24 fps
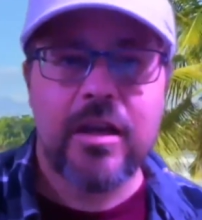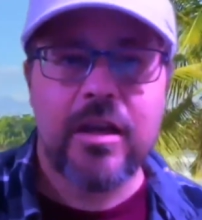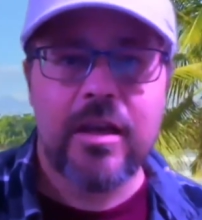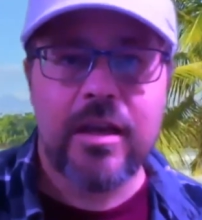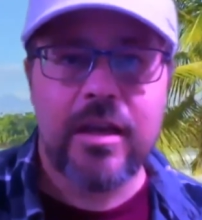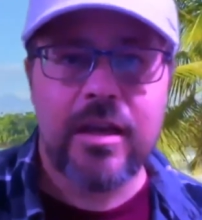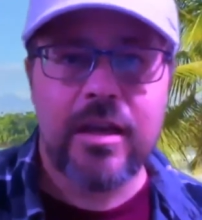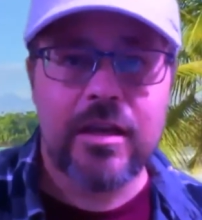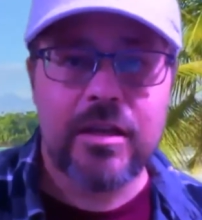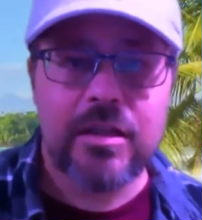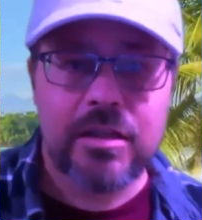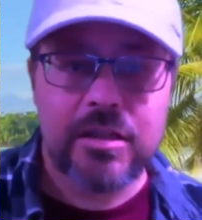
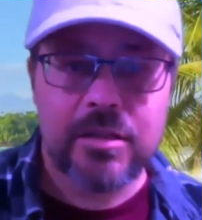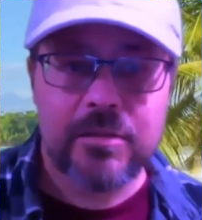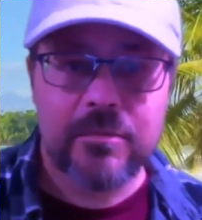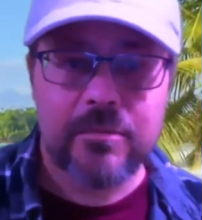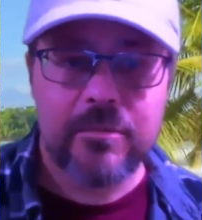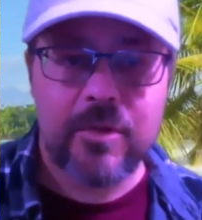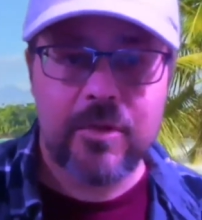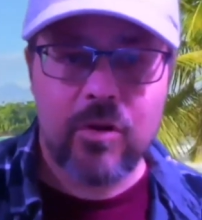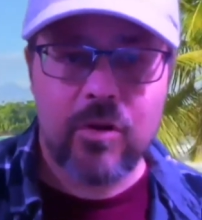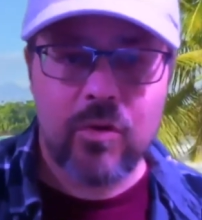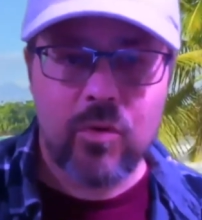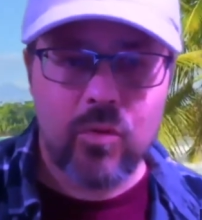is
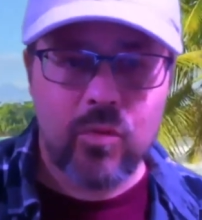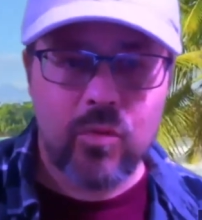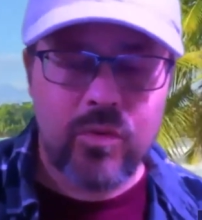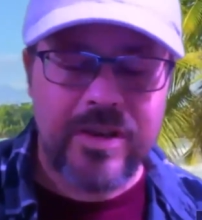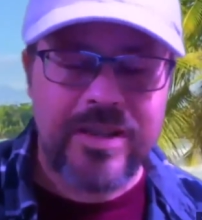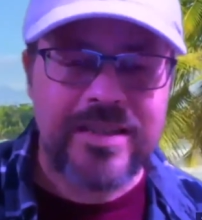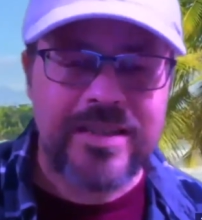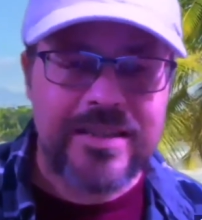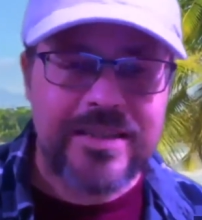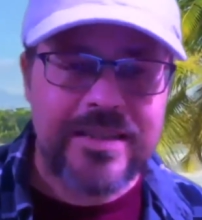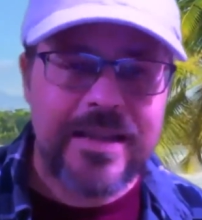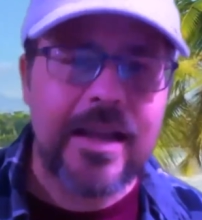we
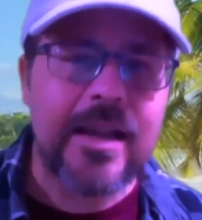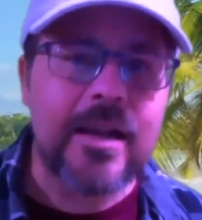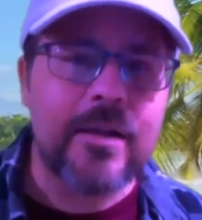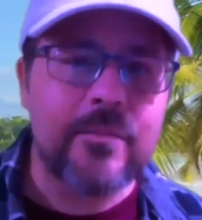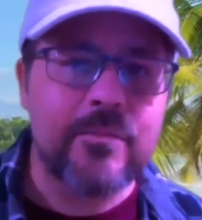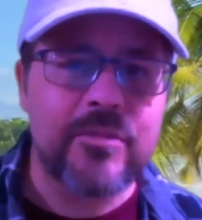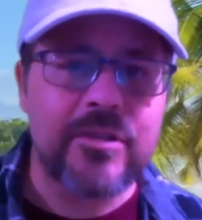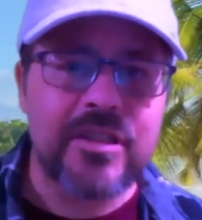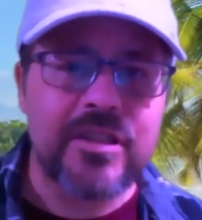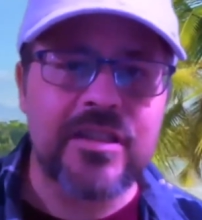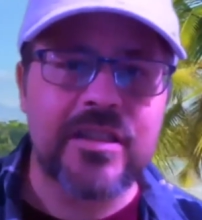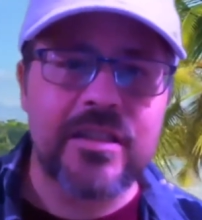set up
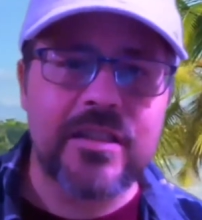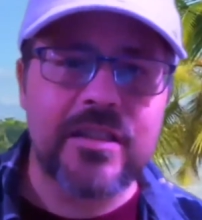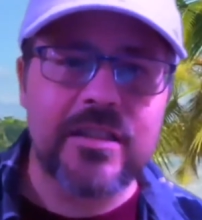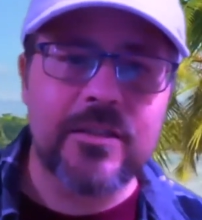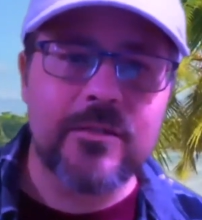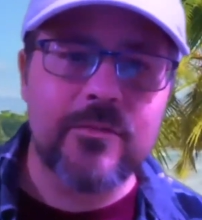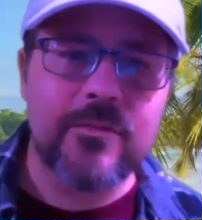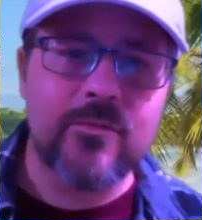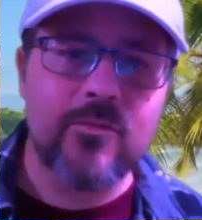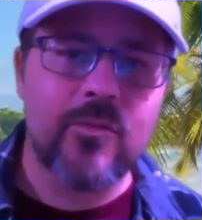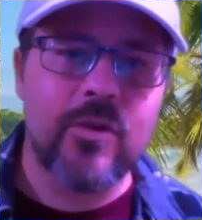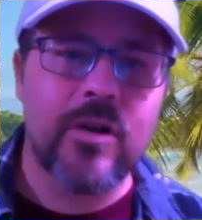a
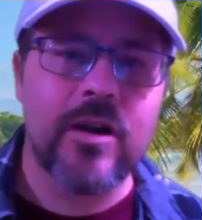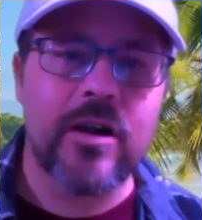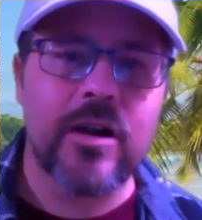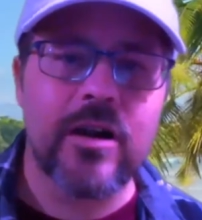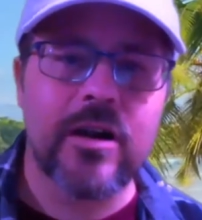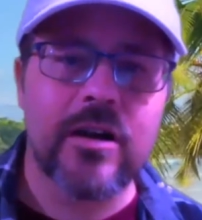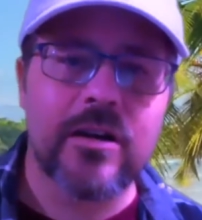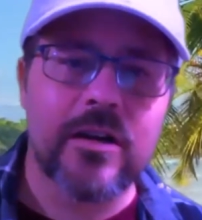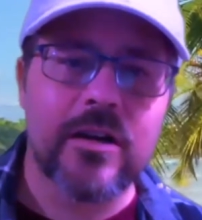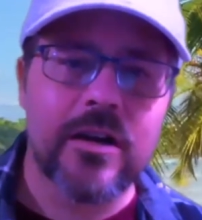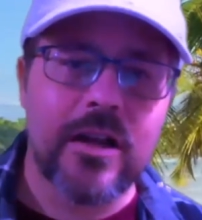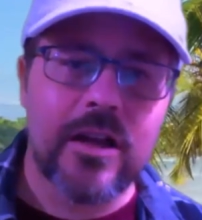system
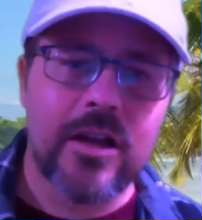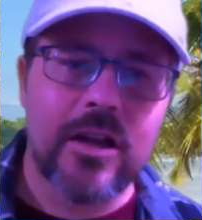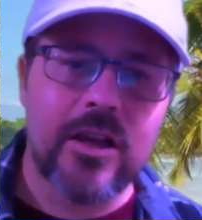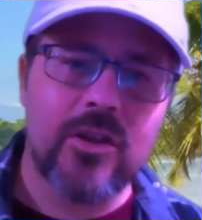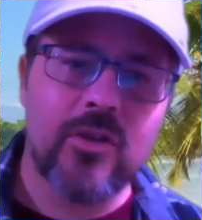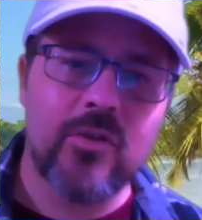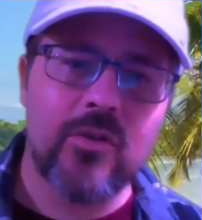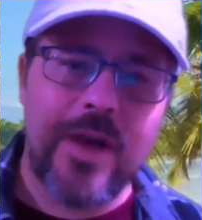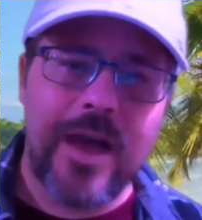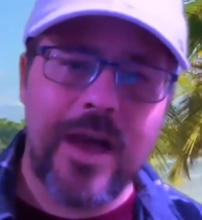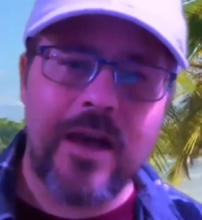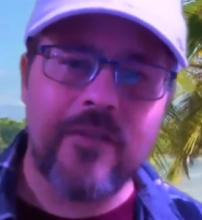where
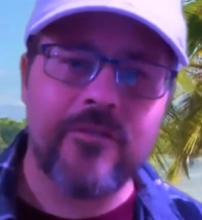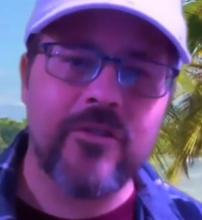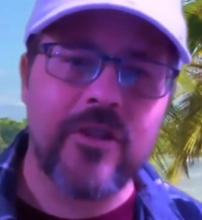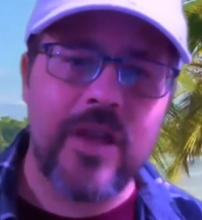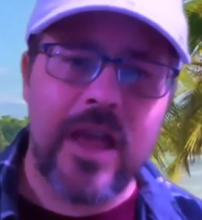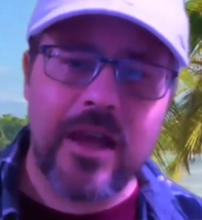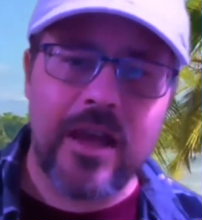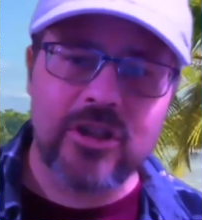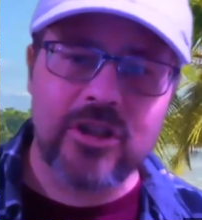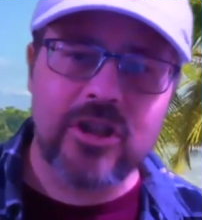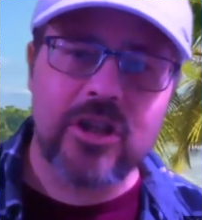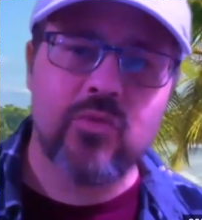you have to
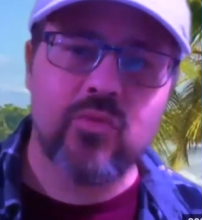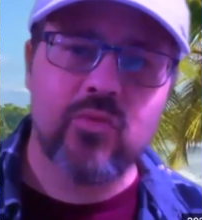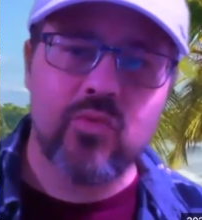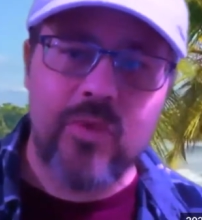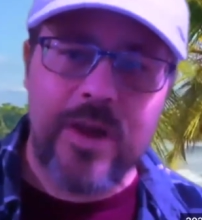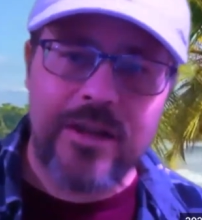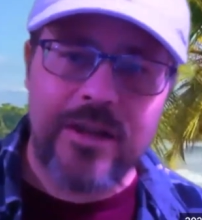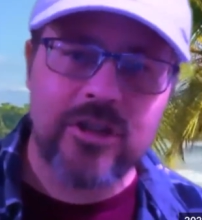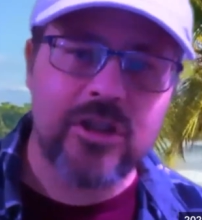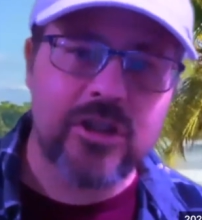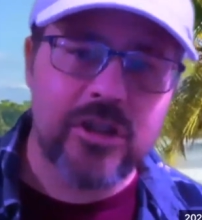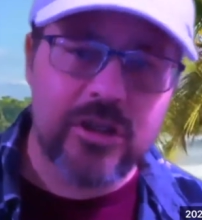actually
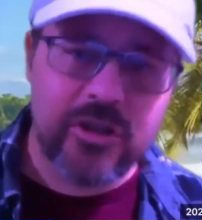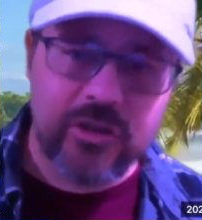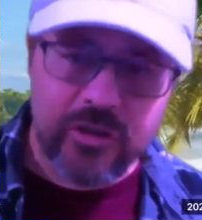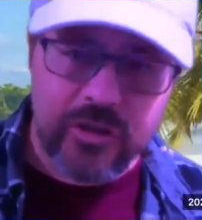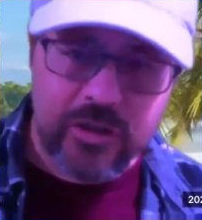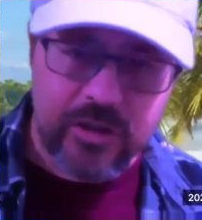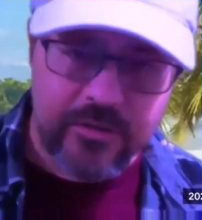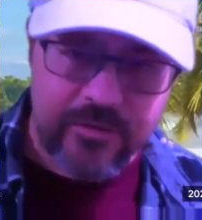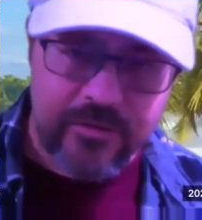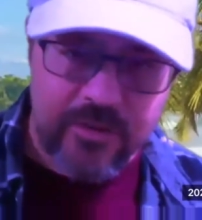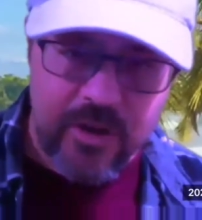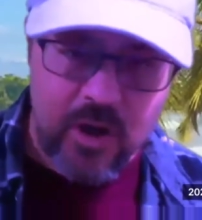register
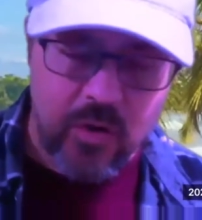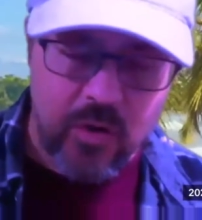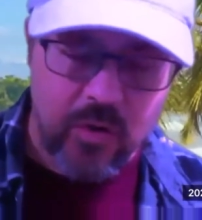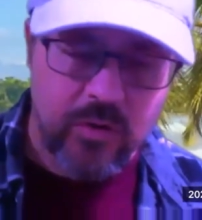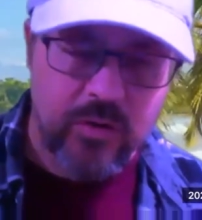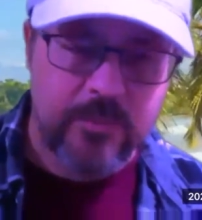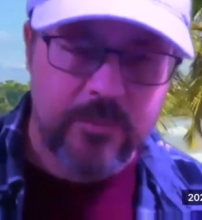to vote.